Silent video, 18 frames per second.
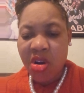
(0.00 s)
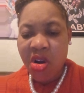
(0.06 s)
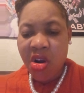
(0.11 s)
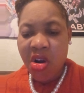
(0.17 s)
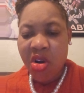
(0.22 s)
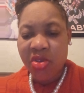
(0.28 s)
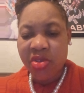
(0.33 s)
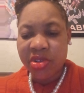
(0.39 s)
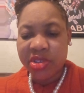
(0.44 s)

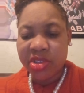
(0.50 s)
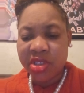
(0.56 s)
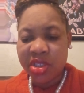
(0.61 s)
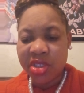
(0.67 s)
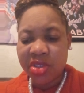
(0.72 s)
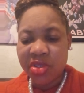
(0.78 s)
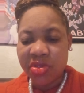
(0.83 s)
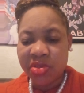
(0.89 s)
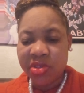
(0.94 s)
all
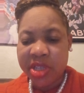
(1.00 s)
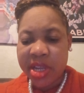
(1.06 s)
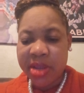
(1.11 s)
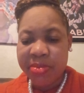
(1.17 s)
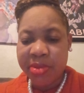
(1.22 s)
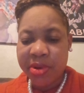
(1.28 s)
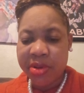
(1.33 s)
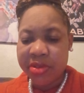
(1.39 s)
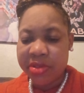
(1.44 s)
continue their
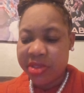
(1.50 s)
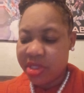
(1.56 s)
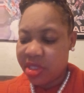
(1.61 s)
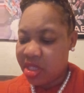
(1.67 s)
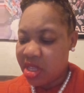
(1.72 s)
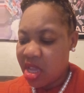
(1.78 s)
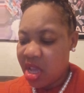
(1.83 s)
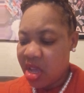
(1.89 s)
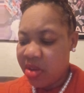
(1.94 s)

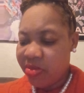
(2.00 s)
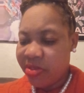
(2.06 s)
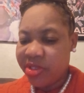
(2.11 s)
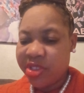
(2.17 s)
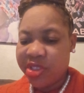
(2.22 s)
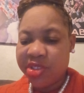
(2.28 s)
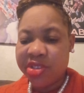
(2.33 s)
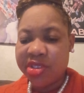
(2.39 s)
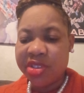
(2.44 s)
burns,
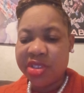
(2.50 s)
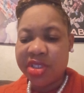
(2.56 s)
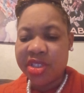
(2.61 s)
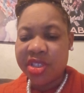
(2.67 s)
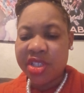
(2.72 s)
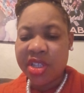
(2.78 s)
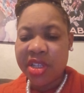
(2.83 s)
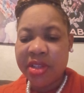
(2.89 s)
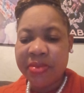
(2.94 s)
which is
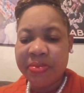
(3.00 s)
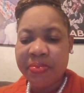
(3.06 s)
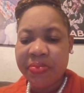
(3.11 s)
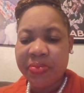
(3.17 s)
good.